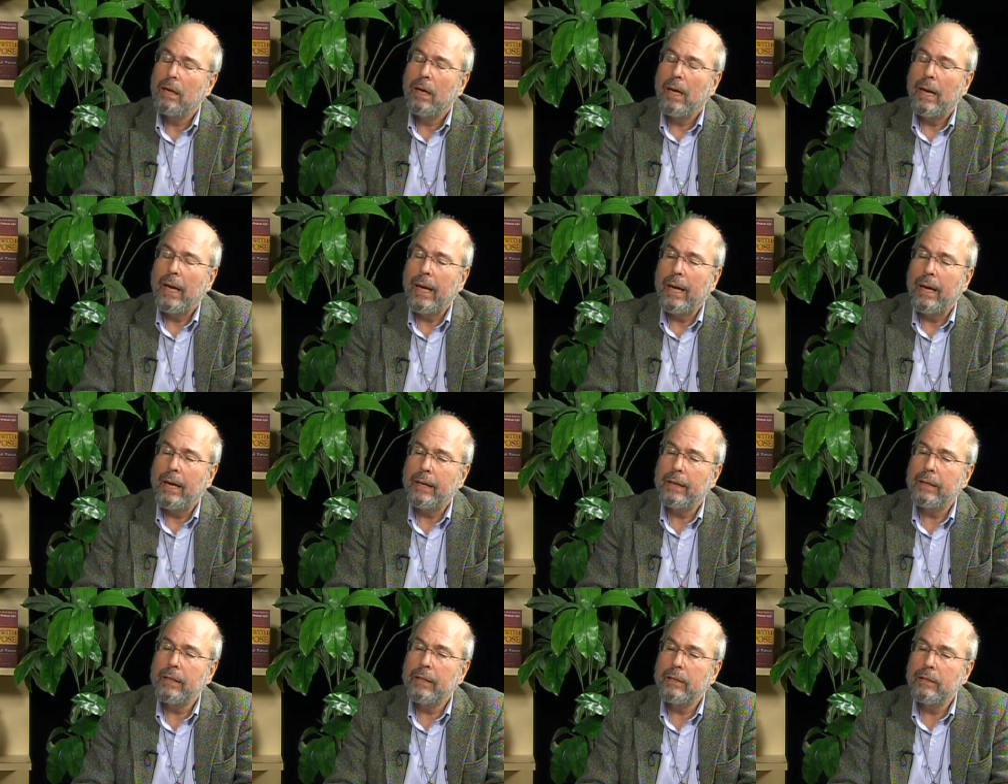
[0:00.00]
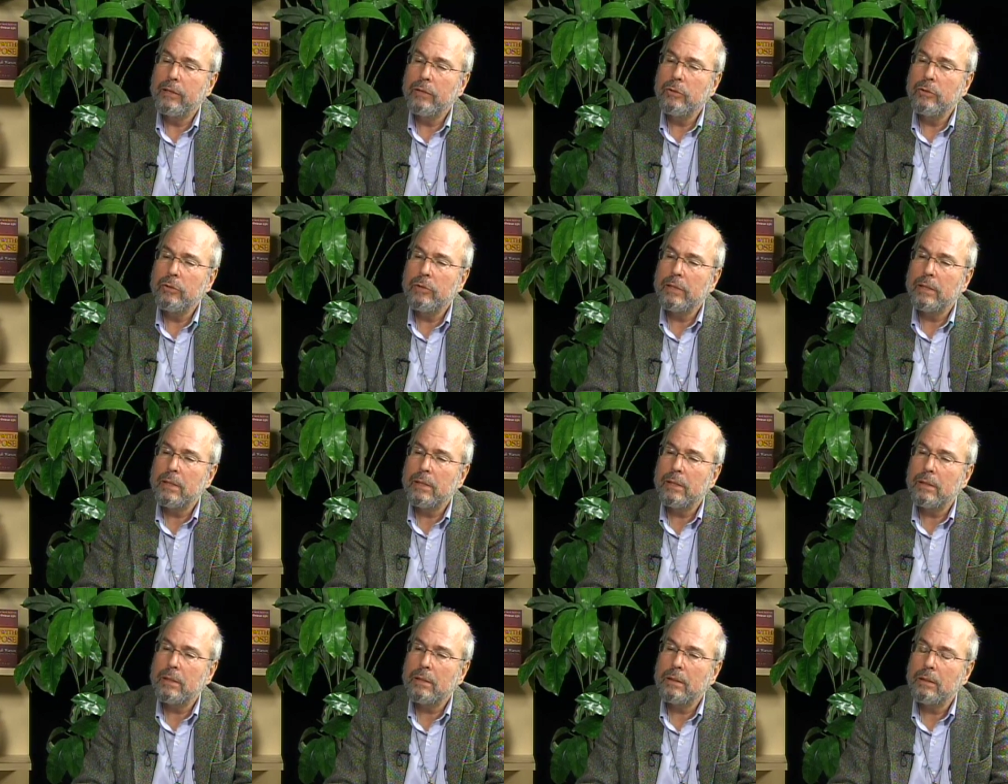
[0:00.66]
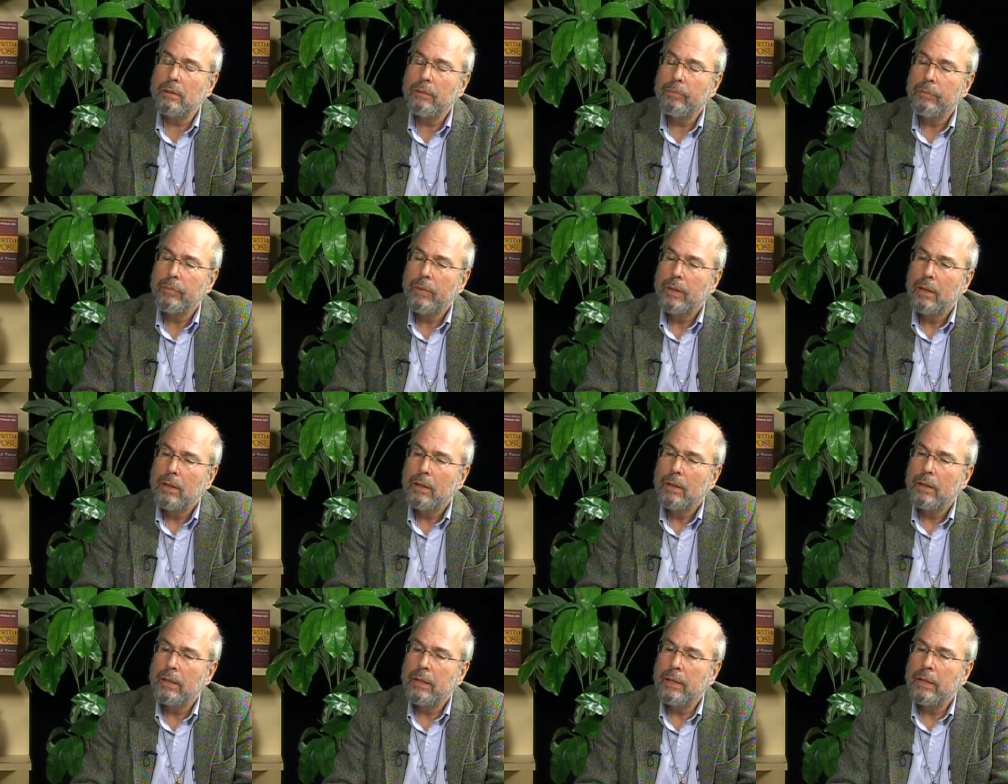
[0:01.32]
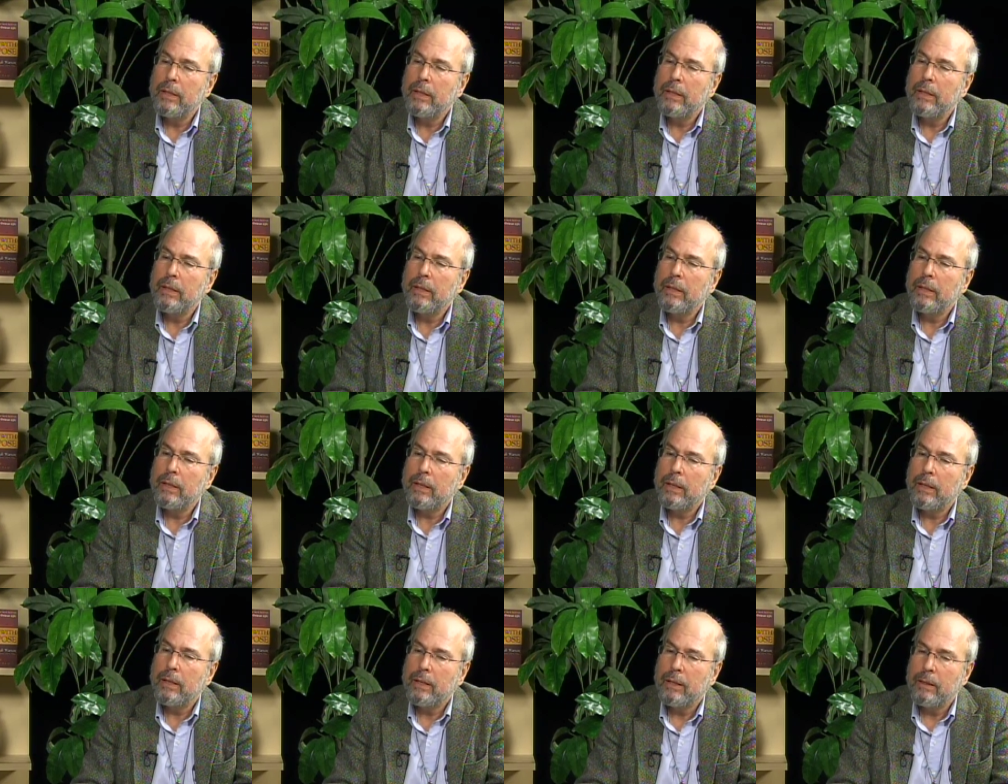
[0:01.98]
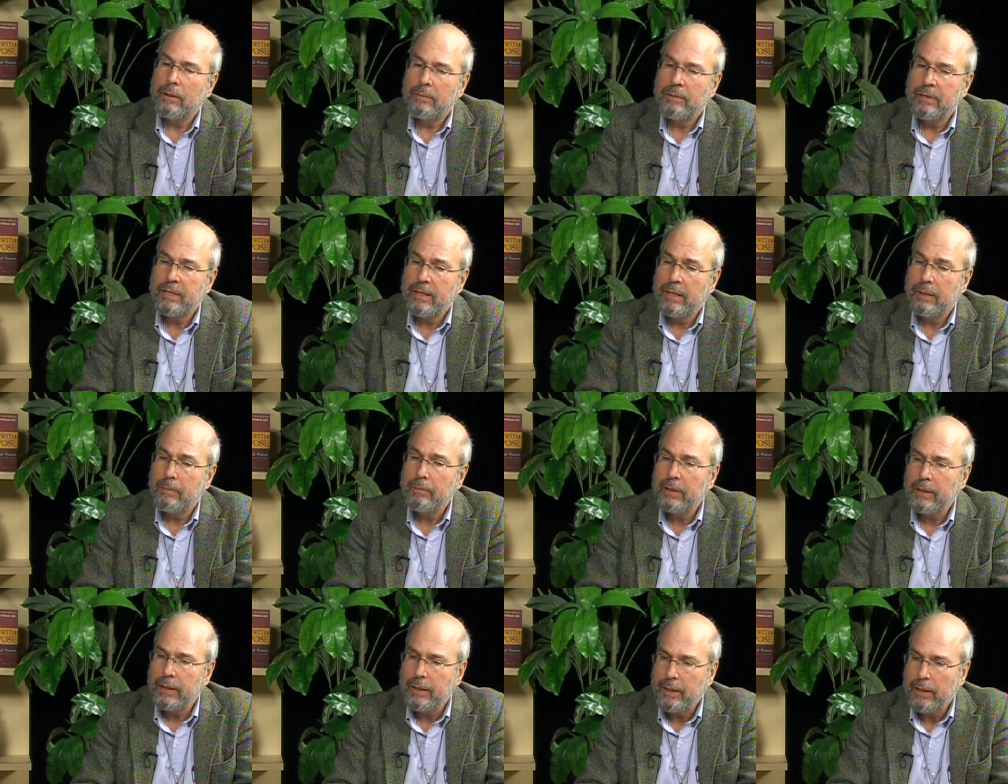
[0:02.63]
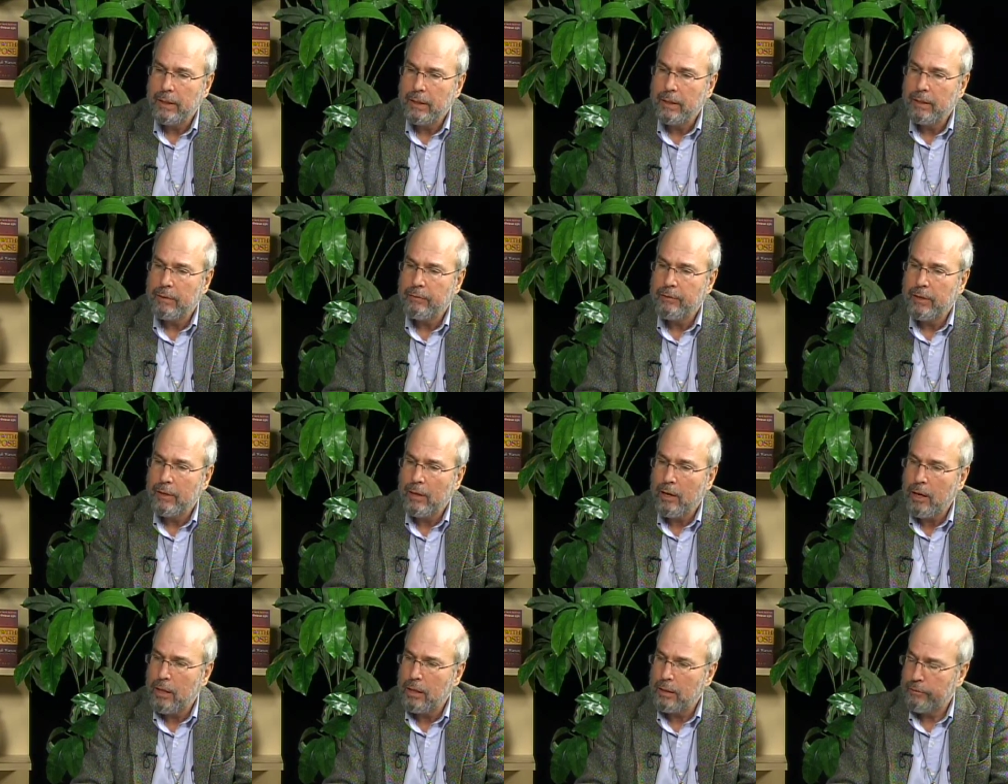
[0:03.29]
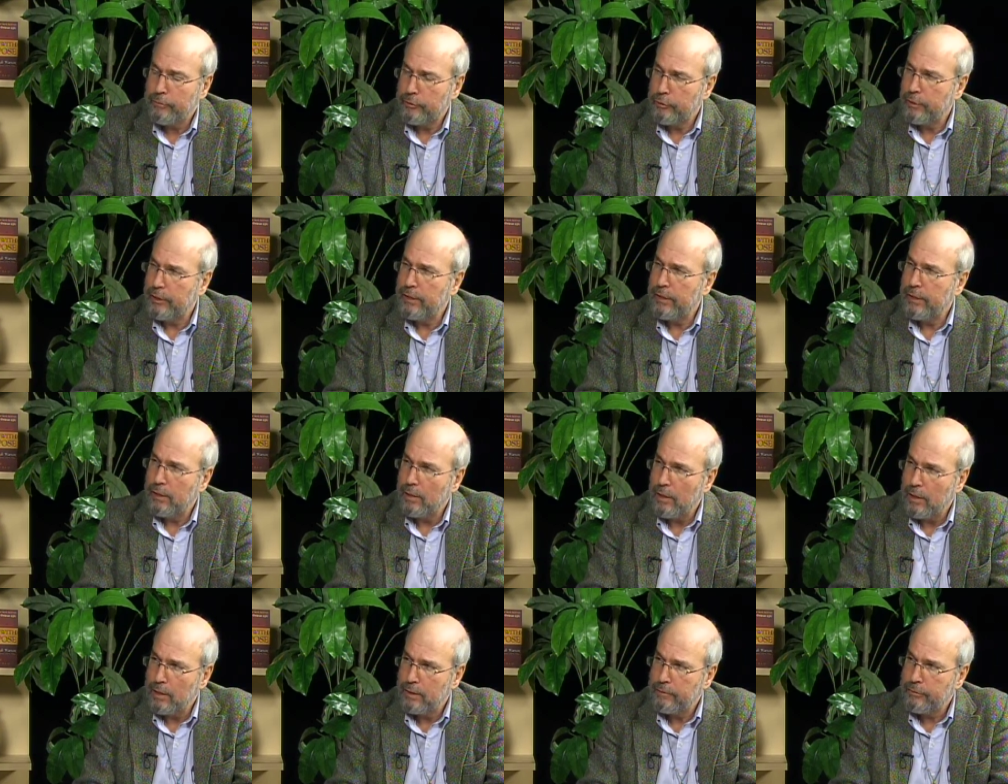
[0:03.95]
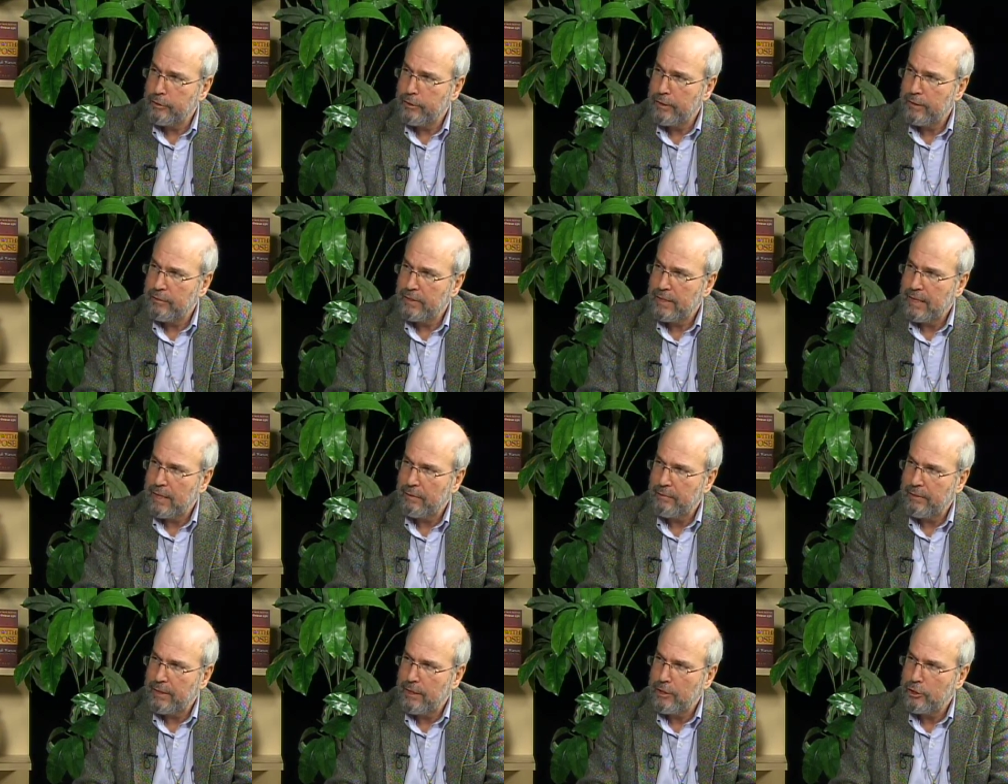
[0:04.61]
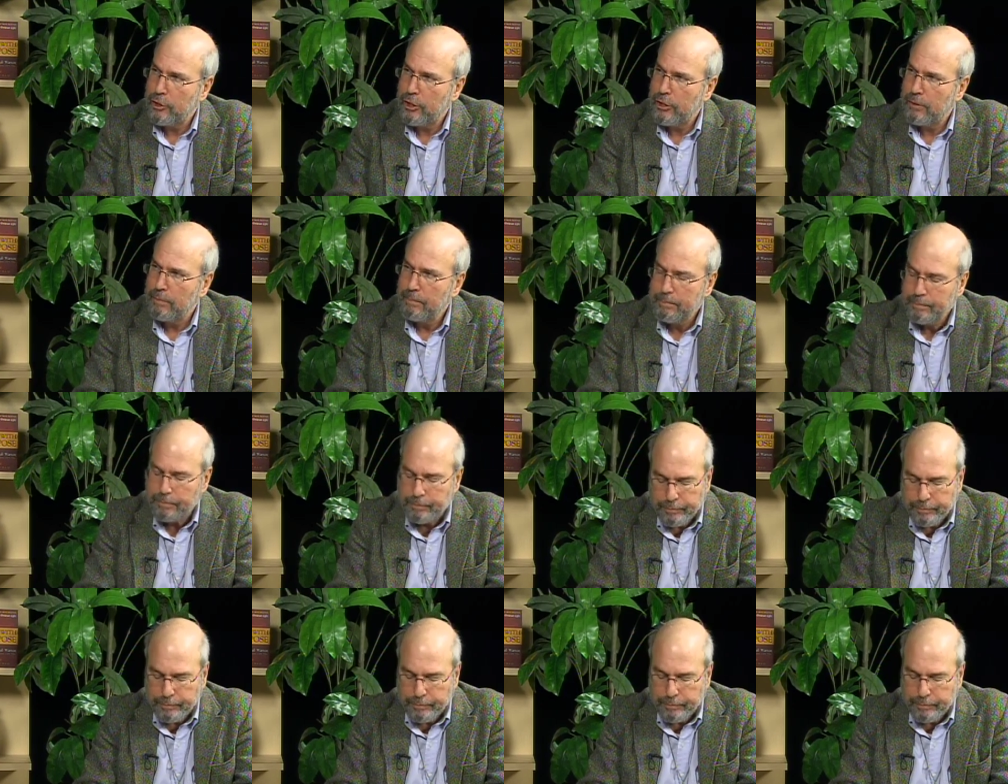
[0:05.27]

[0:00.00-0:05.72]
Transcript: And he uses the uh, simile of the olive tree, the olive tree of salvation.